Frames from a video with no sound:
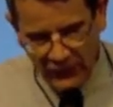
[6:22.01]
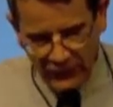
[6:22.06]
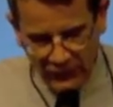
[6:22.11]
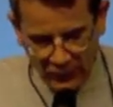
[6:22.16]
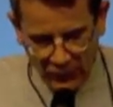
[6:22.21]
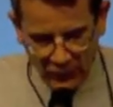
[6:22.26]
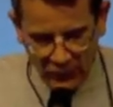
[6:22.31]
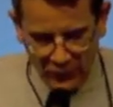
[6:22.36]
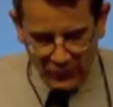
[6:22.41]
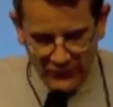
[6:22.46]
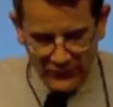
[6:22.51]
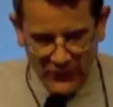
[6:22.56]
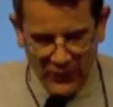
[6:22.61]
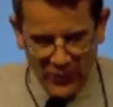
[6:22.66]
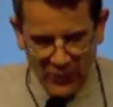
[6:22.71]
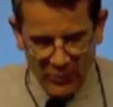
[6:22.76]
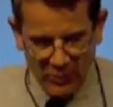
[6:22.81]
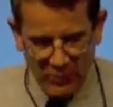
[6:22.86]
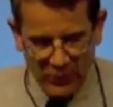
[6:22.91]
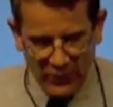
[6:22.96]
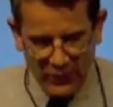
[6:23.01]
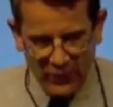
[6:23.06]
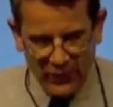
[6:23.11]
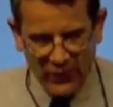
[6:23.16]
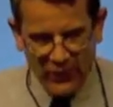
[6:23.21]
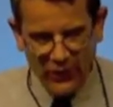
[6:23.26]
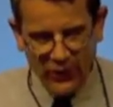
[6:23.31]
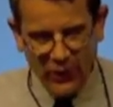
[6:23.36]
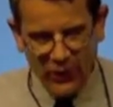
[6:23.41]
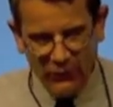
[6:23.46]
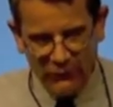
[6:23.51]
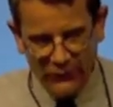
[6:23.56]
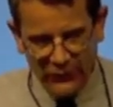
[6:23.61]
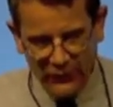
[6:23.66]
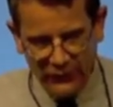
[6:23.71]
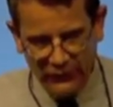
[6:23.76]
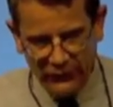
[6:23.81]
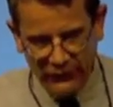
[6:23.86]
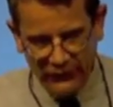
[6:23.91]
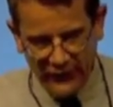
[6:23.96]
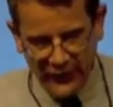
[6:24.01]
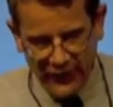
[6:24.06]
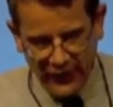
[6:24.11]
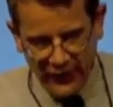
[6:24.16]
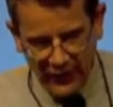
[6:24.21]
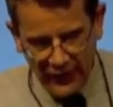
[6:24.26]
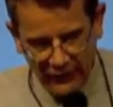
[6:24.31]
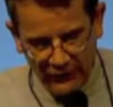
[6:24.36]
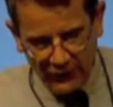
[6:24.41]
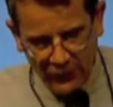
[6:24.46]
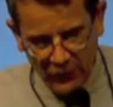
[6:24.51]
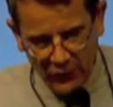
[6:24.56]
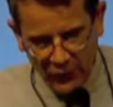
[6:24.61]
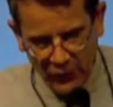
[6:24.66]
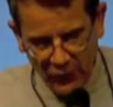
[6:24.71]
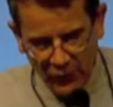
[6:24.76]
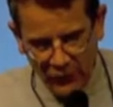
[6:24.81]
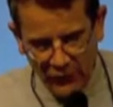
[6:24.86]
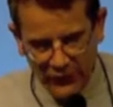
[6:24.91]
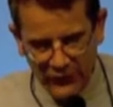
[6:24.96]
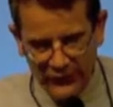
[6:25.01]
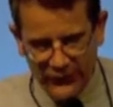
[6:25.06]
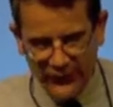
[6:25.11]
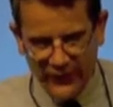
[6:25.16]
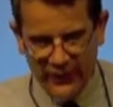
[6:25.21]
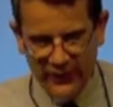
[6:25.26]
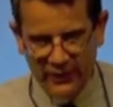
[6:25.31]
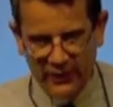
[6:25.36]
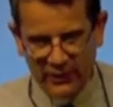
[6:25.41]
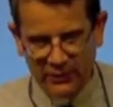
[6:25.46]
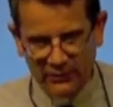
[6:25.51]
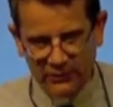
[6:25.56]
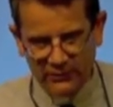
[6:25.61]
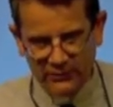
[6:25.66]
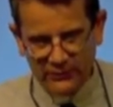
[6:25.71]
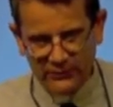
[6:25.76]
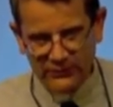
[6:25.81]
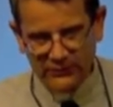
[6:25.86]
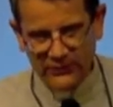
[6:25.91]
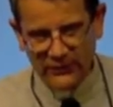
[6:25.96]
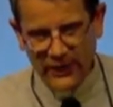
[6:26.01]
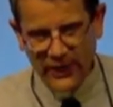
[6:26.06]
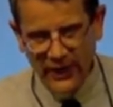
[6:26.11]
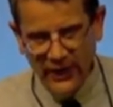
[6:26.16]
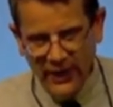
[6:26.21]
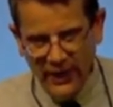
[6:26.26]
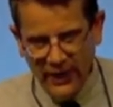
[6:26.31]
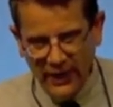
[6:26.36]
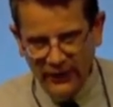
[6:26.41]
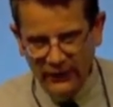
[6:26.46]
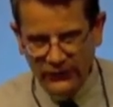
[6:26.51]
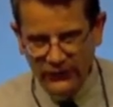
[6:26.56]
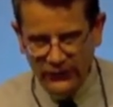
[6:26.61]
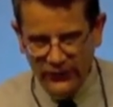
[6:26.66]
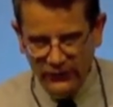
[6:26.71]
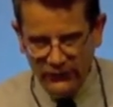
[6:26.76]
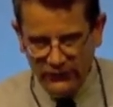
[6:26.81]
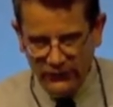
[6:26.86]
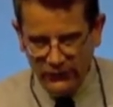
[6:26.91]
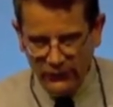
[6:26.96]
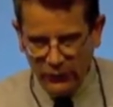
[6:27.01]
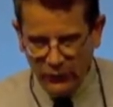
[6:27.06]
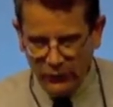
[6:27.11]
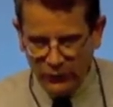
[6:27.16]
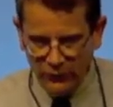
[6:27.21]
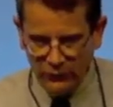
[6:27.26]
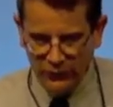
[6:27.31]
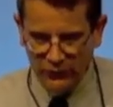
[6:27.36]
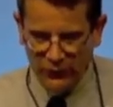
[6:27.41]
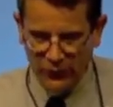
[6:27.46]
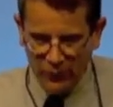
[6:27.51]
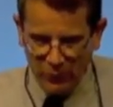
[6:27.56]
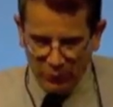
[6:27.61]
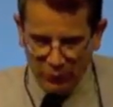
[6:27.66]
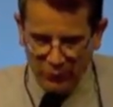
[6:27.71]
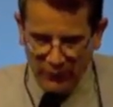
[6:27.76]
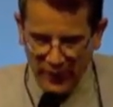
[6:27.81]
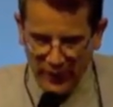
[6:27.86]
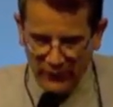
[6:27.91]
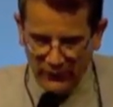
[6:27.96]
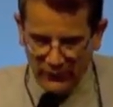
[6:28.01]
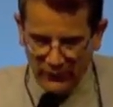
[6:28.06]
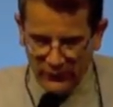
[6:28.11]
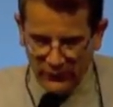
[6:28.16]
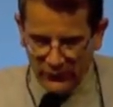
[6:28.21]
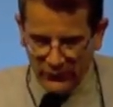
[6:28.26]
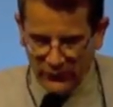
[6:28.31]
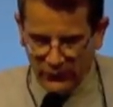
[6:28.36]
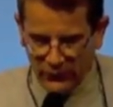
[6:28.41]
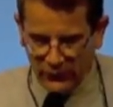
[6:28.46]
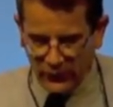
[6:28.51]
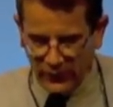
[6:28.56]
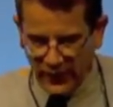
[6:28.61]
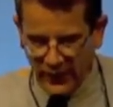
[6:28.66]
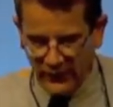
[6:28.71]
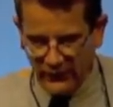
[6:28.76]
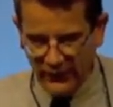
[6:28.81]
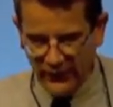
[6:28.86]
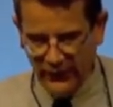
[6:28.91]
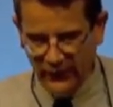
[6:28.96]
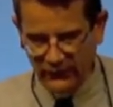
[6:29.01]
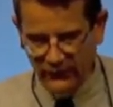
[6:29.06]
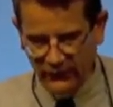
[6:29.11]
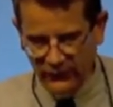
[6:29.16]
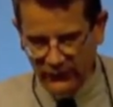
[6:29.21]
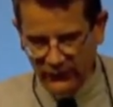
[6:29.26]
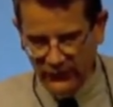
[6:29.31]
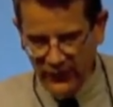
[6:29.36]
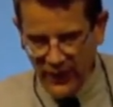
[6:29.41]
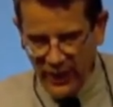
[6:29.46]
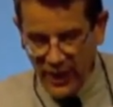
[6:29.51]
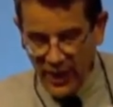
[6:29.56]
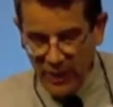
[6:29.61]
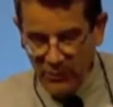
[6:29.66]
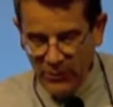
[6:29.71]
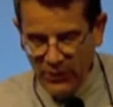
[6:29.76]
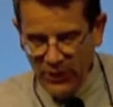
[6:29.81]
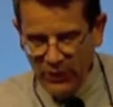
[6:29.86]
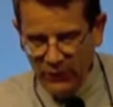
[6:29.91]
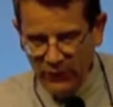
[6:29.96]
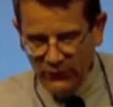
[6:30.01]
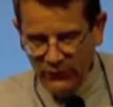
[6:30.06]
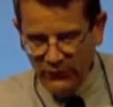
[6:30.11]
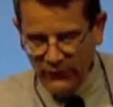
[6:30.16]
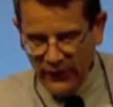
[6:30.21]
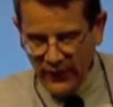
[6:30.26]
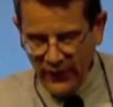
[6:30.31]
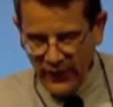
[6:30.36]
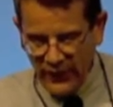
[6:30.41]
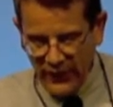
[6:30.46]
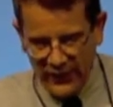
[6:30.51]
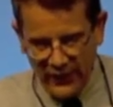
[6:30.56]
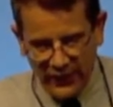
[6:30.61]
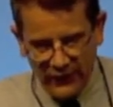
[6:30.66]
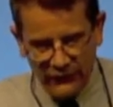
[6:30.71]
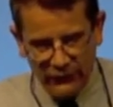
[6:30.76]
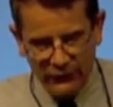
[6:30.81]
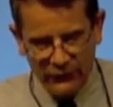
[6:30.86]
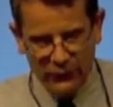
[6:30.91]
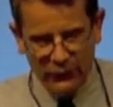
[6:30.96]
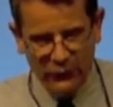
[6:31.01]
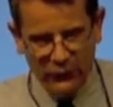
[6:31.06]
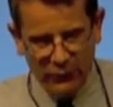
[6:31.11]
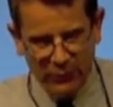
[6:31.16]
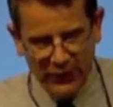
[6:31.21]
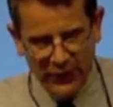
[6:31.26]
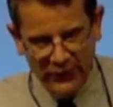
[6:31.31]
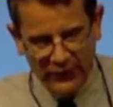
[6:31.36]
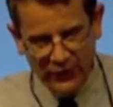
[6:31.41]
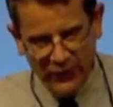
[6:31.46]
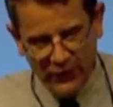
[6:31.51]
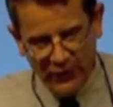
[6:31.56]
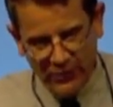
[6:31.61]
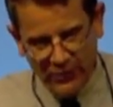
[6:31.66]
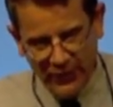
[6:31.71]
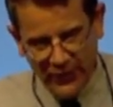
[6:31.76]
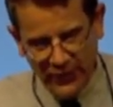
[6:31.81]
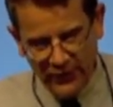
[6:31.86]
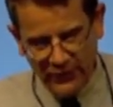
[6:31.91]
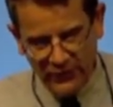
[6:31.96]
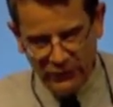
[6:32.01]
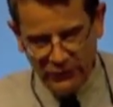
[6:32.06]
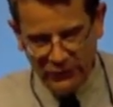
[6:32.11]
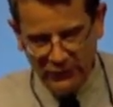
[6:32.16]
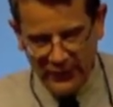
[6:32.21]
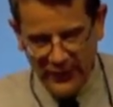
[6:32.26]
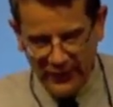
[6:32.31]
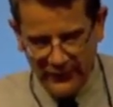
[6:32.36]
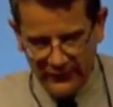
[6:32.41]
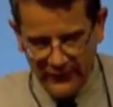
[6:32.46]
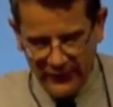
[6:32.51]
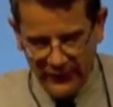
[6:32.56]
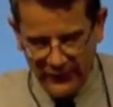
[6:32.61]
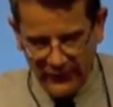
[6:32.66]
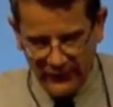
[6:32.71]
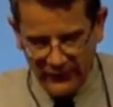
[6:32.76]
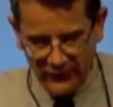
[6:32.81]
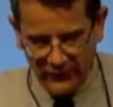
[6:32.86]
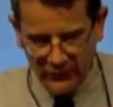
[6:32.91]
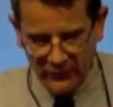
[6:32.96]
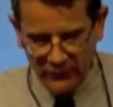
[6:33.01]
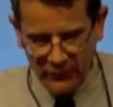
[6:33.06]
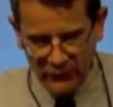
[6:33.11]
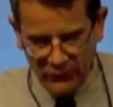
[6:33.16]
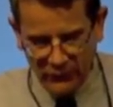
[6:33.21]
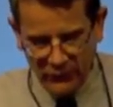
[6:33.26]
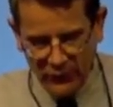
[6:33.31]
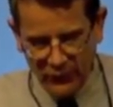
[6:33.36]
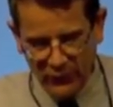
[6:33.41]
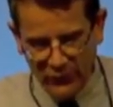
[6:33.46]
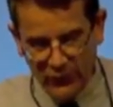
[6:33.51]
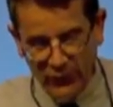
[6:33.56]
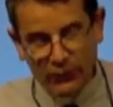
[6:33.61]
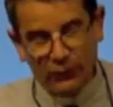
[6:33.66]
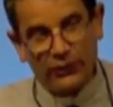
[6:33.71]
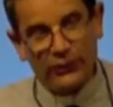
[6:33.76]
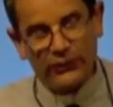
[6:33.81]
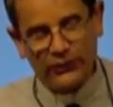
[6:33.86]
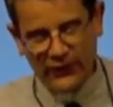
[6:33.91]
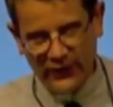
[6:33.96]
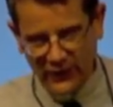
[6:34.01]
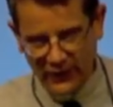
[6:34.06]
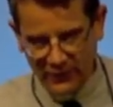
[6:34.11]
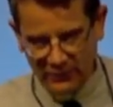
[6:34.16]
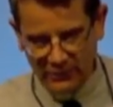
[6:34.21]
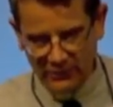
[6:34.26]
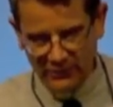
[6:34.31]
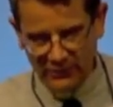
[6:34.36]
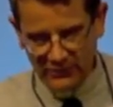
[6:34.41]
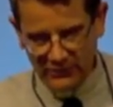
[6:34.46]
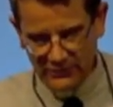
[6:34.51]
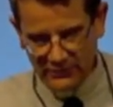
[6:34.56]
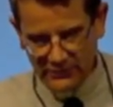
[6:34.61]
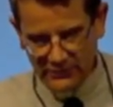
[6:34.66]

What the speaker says: So, Paul often stays a long time, and this surprises the catechist because he has not been coming to catechism for a long time.